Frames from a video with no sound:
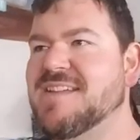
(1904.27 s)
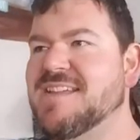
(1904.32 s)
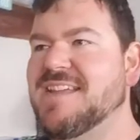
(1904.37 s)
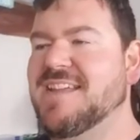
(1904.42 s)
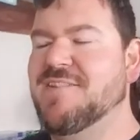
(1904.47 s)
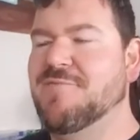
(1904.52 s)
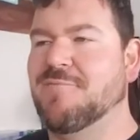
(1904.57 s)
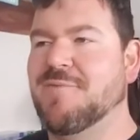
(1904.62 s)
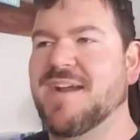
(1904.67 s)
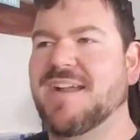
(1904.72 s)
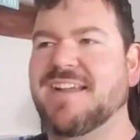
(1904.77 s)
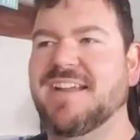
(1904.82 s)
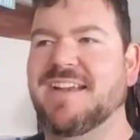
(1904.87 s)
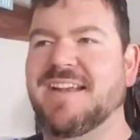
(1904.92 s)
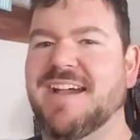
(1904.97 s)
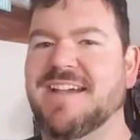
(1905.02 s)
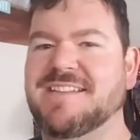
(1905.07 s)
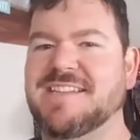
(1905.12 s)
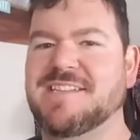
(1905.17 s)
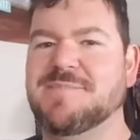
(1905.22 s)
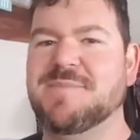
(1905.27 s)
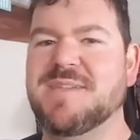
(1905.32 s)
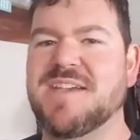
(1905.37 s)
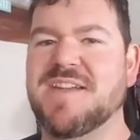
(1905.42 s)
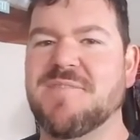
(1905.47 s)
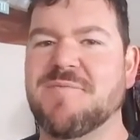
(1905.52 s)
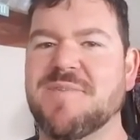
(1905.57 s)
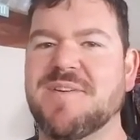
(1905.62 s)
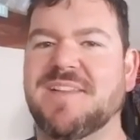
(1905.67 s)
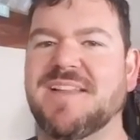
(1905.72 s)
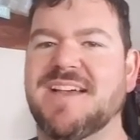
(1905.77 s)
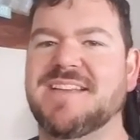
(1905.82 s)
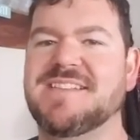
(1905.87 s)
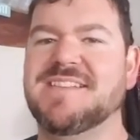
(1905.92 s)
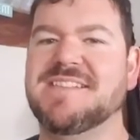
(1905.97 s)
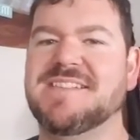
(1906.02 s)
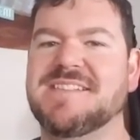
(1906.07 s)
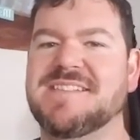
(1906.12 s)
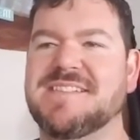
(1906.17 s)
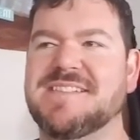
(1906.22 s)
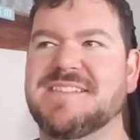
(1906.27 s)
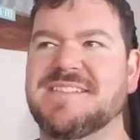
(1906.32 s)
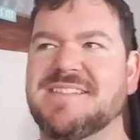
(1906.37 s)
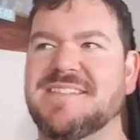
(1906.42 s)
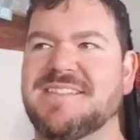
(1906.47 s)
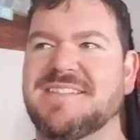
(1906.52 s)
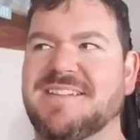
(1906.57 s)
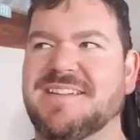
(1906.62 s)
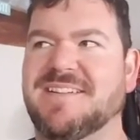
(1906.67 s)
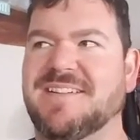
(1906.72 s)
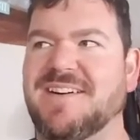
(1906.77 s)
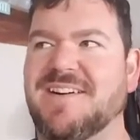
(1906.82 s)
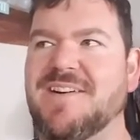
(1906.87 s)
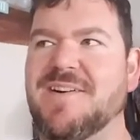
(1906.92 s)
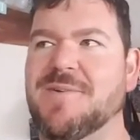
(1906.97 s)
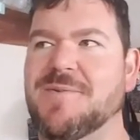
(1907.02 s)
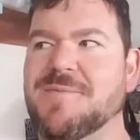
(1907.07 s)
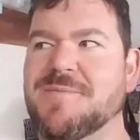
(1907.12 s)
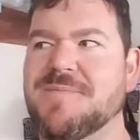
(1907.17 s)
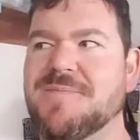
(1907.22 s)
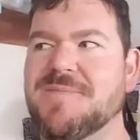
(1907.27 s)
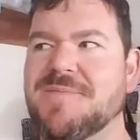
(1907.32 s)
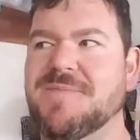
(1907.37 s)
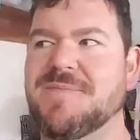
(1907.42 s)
he recognizes me and realizes you know oh